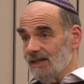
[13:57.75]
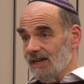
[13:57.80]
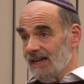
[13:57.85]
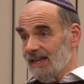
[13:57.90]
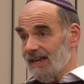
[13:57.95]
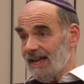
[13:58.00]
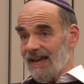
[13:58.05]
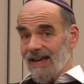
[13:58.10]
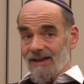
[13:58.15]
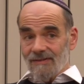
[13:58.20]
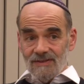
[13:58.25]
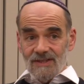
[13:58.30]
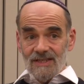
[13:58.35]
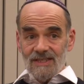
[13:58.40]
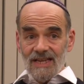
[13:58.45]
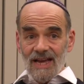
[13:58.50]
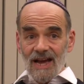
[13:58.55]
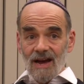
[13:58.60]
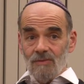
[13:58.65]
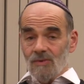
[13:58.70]
and I have to
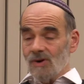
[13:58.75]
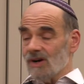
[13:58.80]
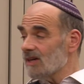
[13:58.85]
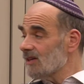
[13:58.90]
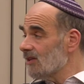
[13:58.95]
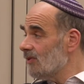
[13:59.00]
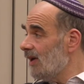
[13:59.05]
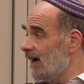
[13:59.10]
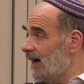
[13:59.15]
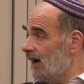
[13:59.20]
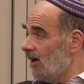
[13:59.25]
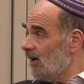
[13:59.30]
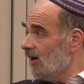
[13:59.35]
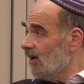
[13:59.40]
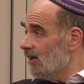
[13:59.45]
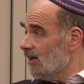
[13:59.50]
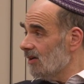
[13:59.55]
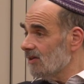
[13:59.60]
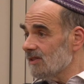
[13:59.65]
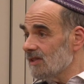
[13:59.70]
say I worked quite
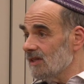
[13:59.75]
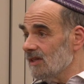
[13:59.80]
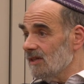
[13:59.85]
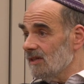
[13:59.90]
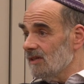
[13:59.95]
hard